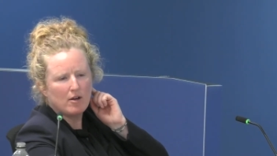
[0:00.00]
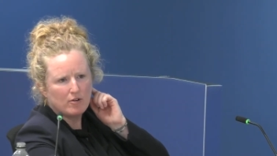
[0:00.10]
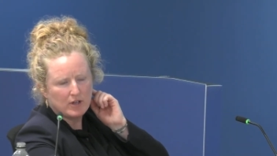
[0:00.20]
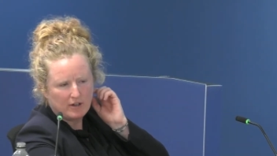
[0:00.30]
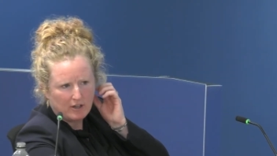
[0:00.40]

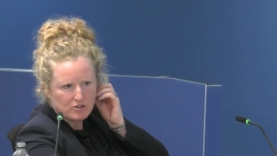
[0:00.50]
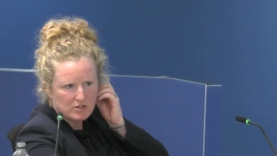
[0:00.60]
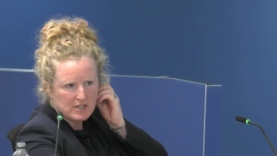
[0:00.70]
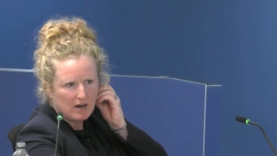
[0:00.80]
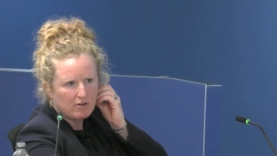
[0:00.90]
Can I
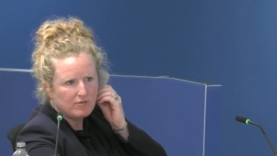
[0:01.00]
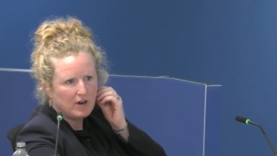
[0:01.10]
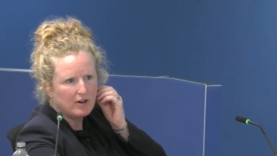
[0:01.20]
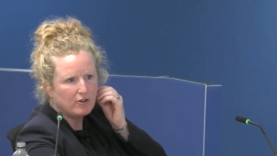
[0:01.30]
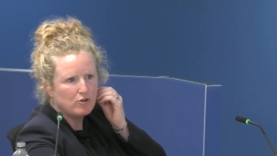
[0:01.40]
just clarify,
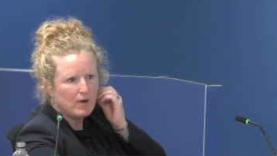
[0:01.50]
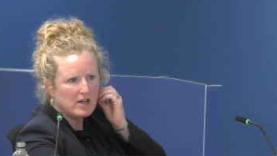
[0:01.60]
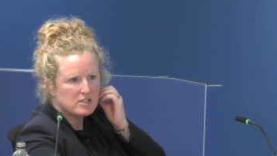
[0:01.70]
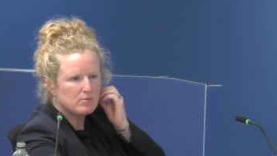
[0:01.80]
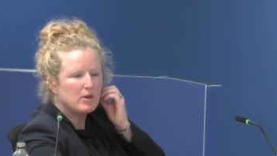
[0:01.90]
are you
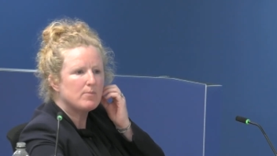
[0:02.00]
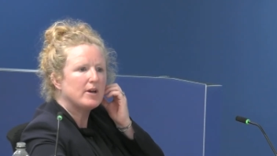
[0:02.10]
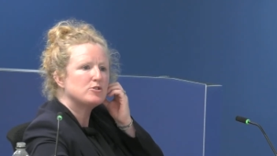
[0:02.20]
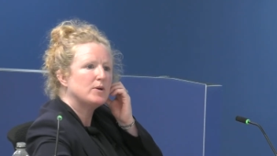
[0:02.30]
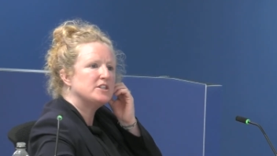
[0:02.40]
asking me
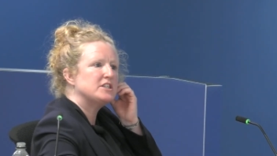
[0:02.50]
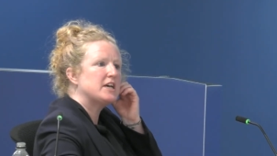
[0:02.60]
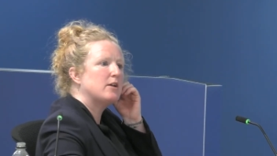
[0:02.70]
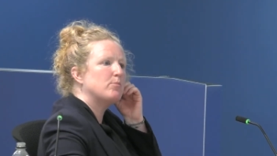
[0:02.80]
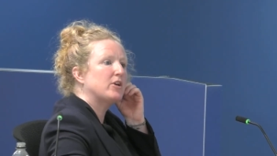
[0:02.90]
about
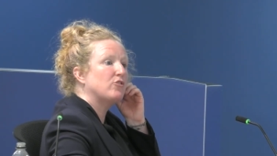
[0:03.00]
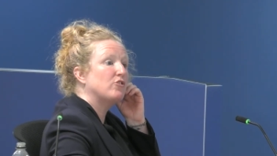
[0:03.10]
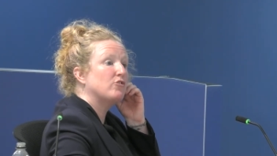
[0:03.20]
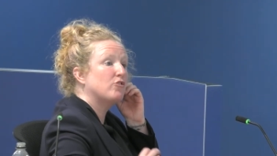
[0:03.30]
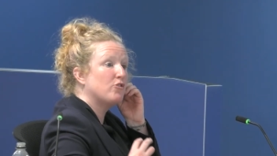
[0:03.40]
2010 because
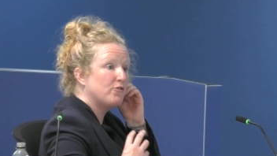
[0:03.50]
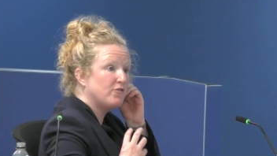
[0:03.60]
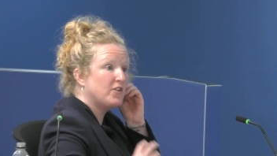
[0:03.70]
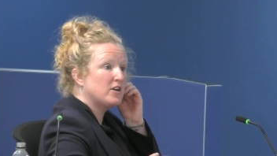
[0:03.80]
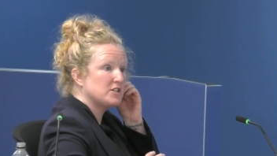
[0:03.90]
it's the
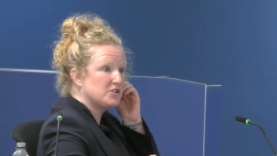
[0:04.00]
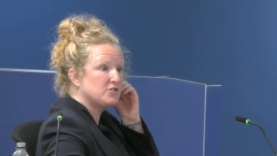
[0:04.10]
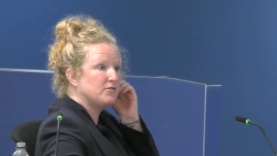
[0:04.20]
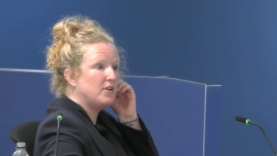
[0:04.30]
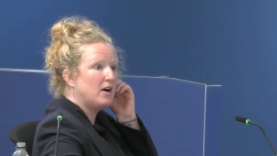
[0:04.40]
first
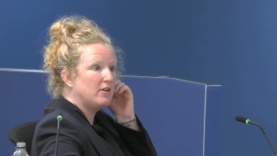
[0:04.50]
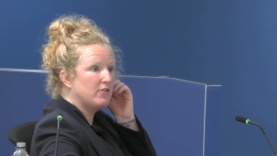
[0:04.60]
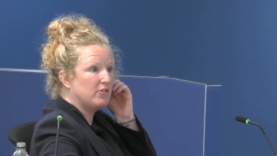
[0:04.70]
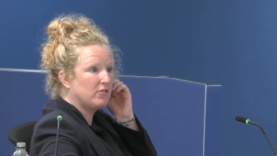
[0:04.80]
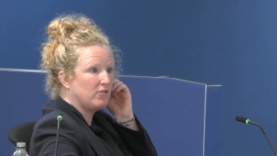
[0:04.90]
fire
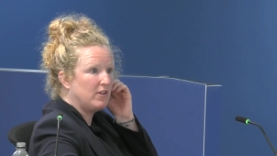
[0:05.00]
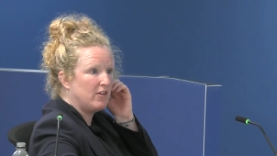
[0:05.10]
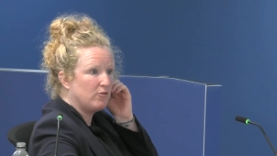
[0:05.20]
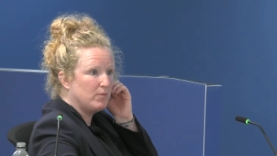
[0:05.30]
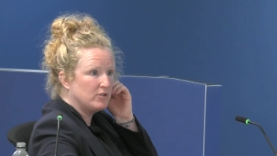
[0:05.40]
risk
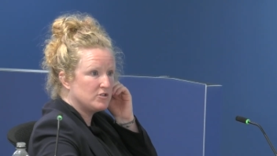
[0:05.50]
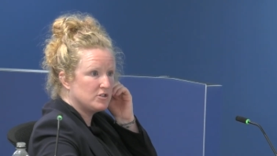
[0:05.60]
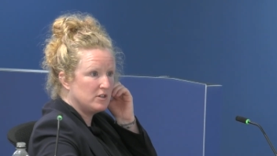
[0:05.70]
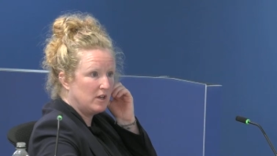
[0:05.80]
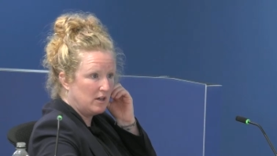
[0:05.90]
assessment
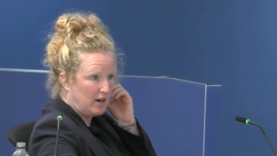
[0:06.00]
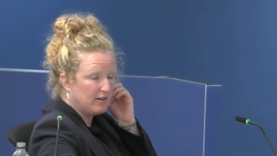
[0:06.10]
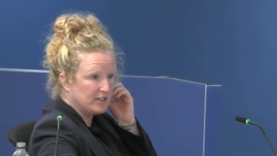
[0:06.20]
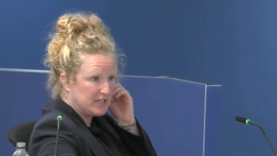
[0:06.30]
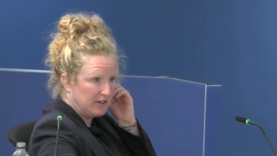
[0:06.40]
he
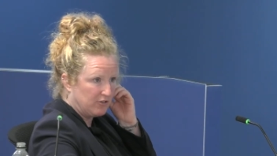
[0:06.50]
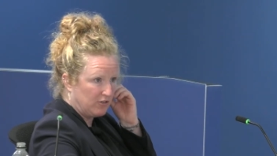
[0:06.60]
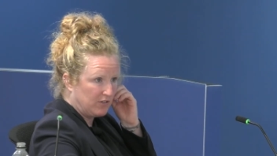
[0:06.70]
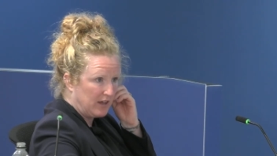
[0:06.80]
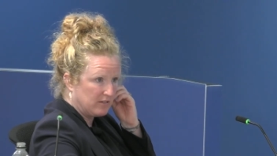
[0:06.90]
carried out? Is
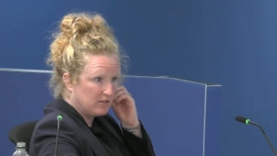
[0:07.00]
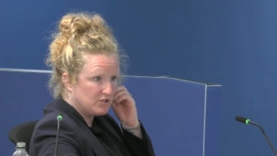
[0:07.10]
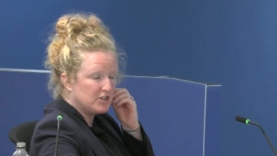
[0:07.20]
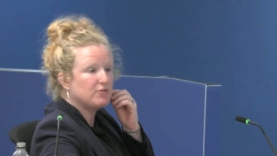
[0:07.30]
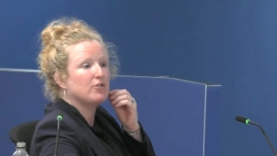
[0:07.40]
that the
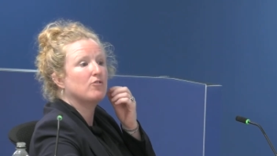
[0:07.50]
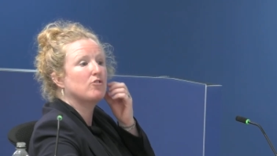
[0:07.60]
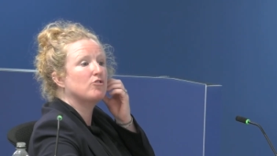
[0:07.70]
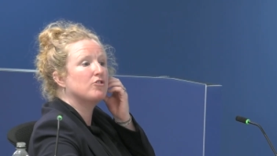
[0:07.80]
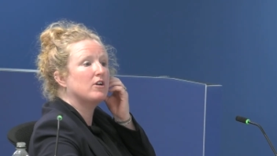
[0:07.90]
difference
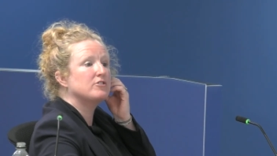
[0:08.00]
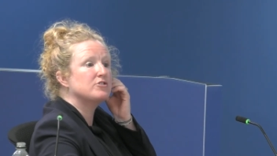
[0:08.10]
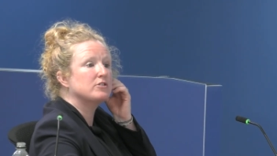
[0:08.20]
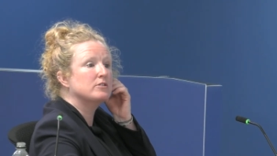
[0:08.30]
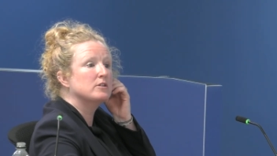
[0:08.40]
you're trying
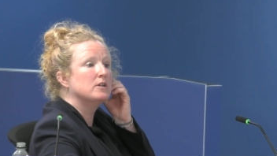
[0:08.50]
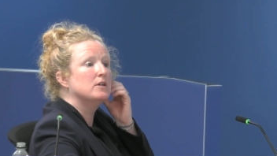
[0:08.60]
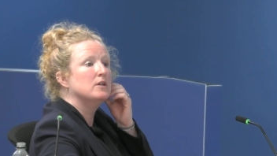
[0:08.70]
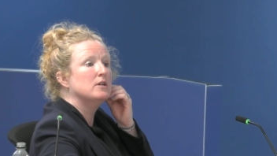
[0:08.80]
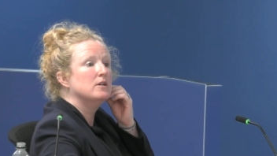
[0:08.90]
to
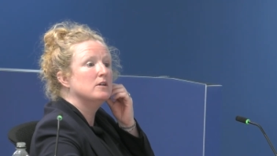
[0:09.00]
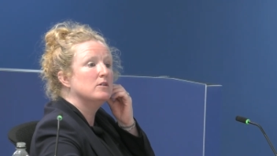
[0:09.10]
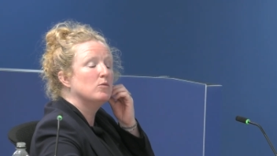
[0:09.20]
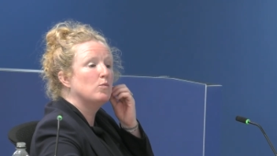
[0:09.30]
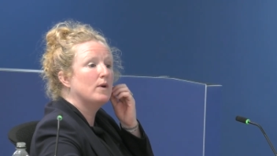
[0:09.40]

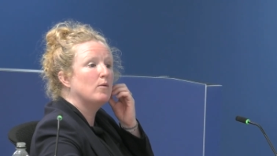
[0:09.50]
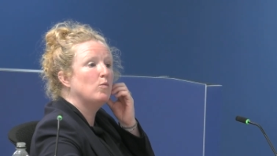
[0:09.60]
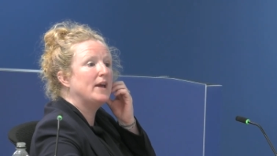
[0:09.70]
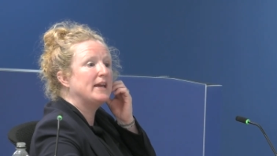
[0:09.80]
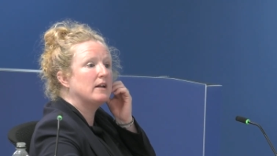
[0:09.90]

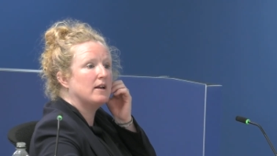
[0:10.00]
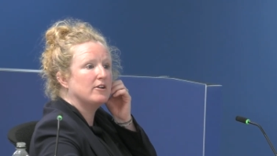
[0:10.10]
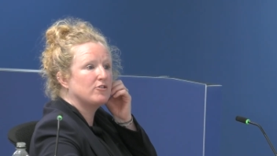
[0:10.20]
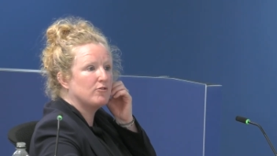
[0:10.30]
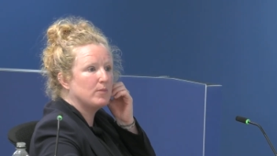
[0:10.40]
winkle out of me?